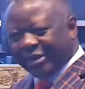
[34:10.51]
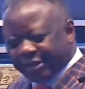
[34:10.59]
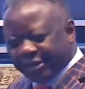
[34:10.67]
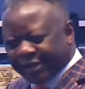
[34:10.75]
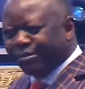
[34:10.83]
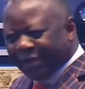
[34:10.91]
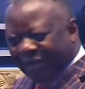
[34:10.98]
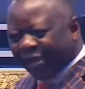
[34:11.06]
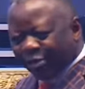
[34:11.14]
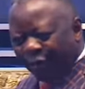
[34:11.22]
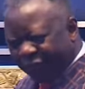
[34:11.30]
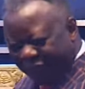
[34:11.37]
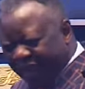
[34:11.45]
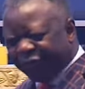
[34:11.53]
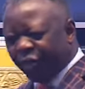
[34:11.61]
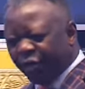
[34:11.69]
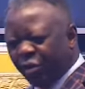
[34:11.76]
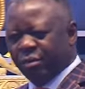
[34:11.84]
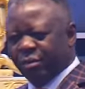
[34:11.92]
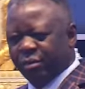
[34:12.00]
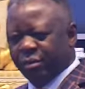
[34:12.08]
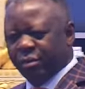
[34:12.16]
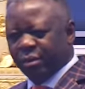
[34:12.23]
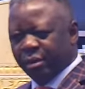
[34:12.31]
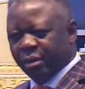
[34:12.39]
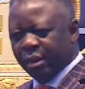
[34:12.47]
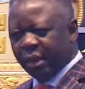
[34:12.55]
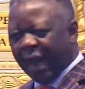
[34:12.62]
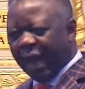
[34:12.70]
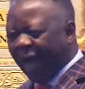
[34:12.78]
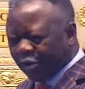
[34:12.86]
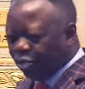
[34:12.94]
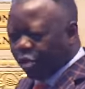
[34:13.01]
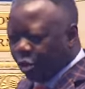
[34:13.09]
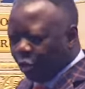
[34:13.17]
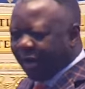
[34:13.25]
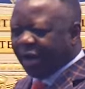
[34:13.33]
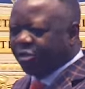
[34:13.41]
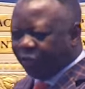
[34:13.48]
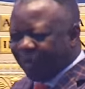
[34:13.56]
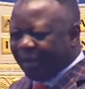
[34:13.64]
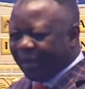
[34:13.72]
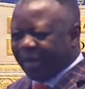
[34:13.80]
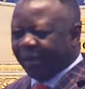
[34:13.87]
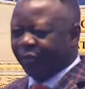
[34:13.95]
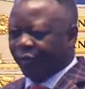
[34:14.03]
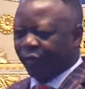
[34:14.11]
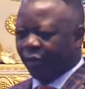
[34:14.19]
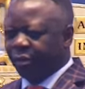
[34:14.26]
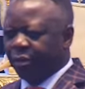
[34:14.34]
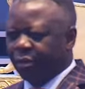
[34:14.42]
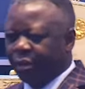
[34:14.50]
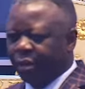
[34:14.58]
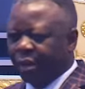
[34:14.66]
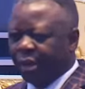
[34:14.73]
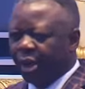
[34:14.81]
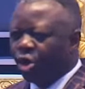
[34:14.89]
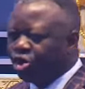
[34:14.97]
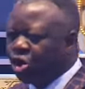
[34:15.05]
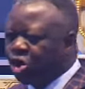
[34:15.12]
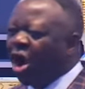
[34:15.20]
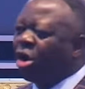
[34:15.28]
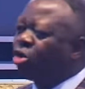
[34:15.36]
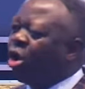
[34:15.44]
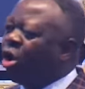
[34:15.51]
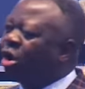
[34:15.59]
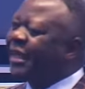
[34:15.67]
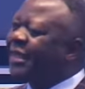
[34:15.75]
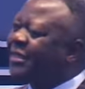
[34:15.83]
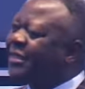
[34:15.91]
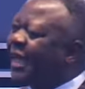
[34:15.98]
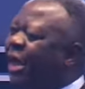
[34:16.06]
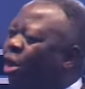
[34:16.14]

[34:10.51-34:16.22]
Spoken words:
some kind of evil. I don't know whether you've been there before. John wrote and he said, the